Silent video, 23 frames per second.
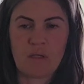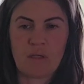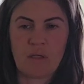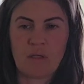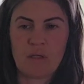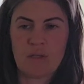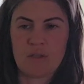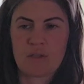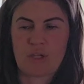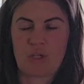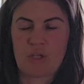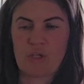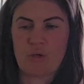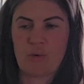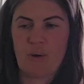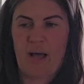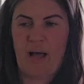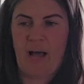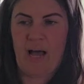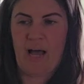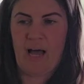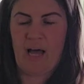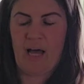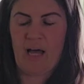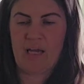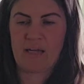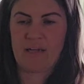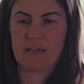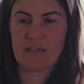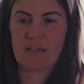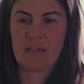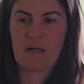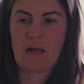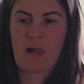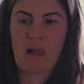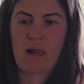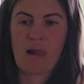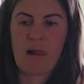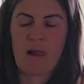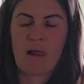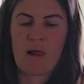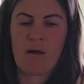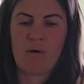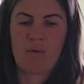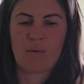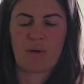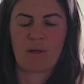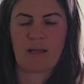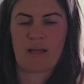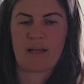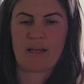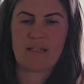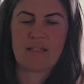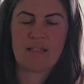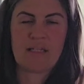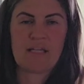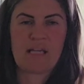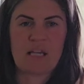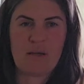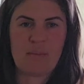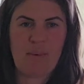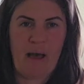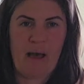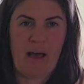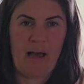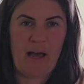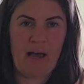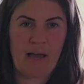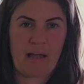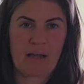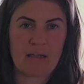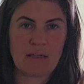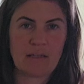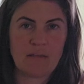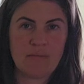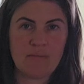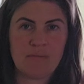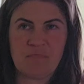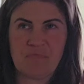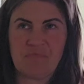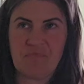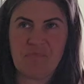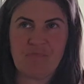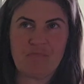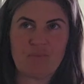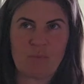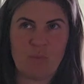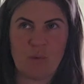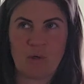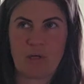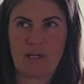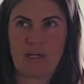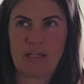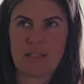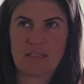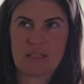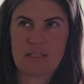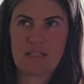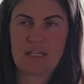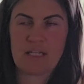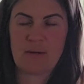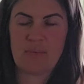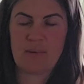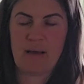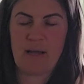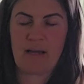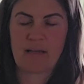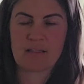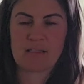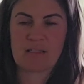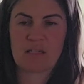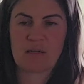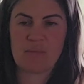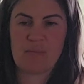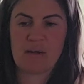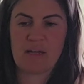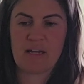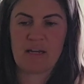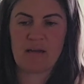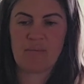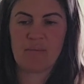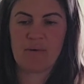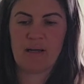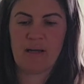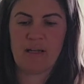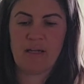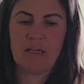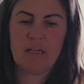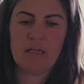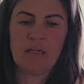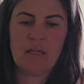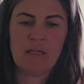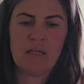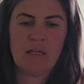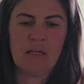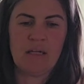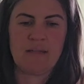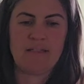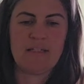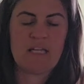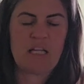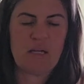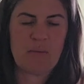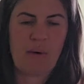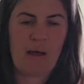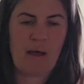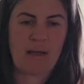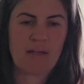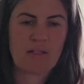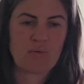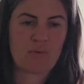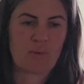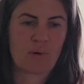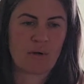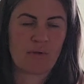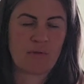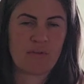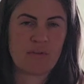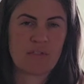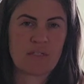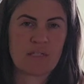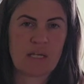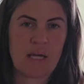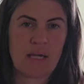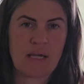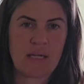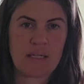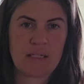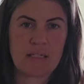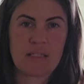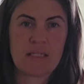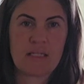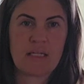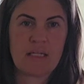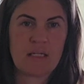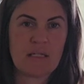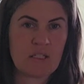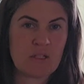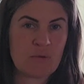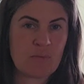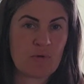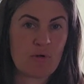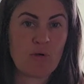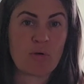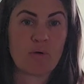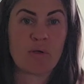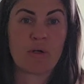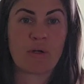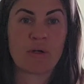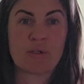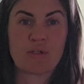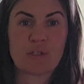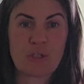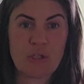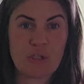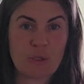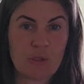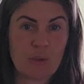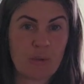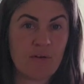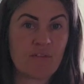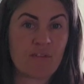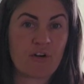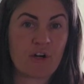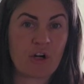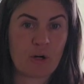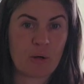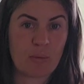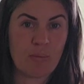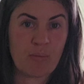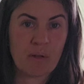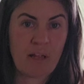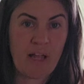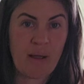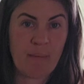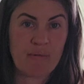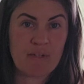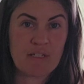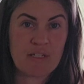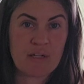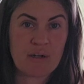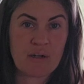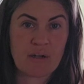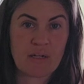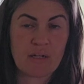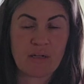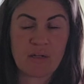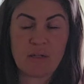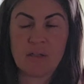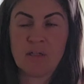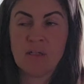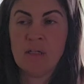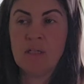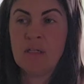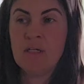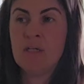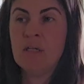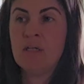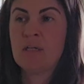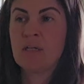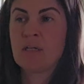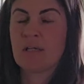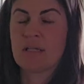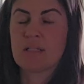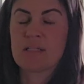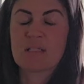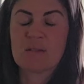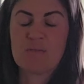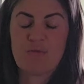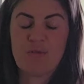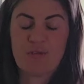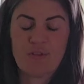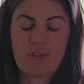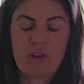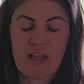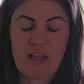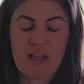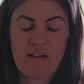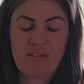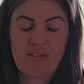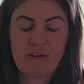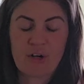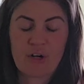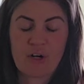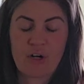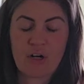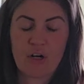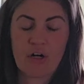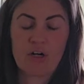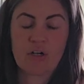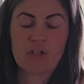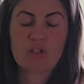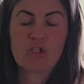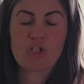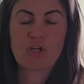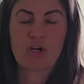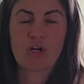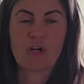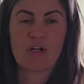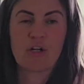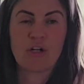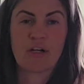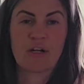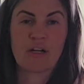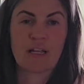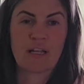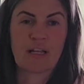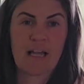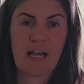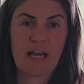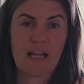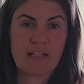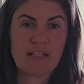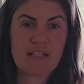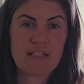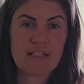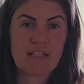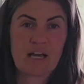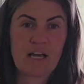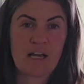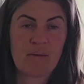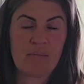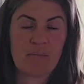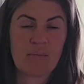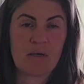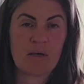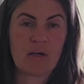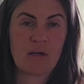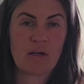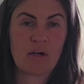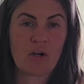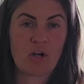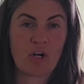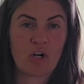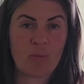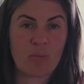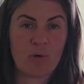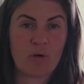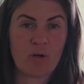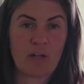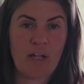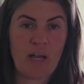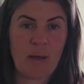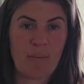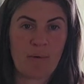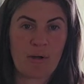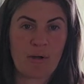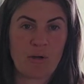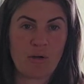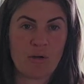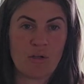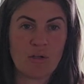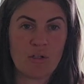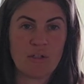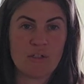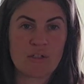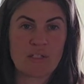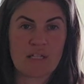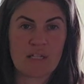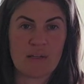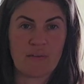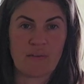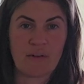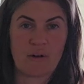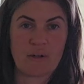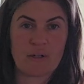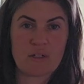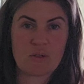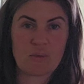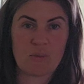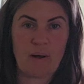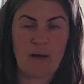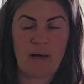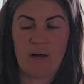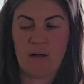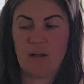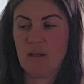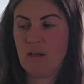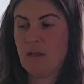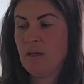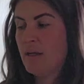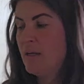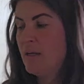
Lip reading: So you add, for like a tea bag, we'll get to tea bags in a minute, but a tea bag's worth is like a teaspoon or two of herb plant material. Get some flavor, sure you're going to get some herbal chemicals in there as well,